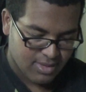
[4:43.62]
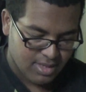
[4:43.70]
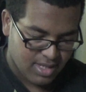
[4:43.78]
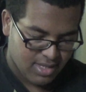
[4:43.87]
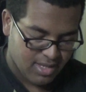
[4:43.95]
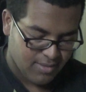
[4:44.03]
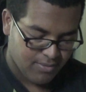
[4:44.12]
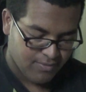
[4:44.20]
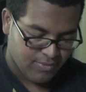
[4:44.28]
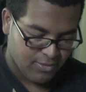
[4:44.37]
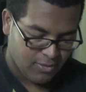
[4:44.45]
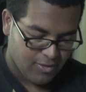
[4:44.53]
And then
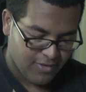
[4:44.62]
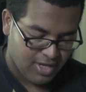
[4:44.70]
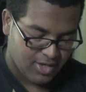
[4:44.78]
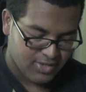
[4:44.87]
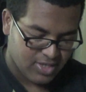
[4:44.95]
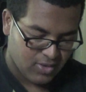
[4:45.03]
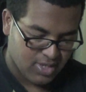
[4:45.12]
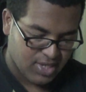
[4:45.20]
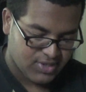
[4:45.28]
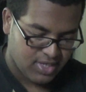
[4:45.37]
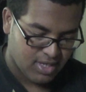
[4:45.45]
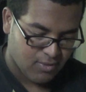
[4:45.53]
Luffy yells out, "Okay,
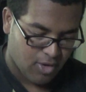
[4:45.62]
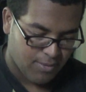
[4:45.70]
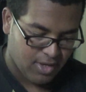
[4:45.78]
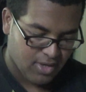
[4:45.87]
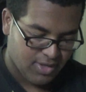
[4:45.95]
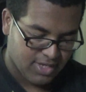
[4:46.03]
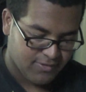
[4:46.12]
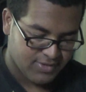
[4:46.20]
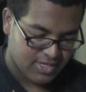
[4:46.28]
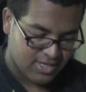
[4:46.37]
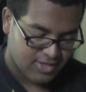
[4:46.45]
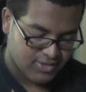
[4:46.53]
see ya, Romeo, thanks for
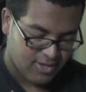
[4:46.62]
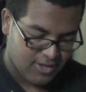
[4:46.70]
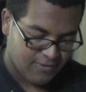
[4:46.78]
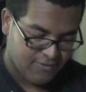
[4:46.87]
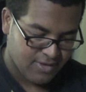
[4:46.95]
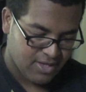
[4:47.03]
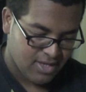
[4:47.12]
sending us off."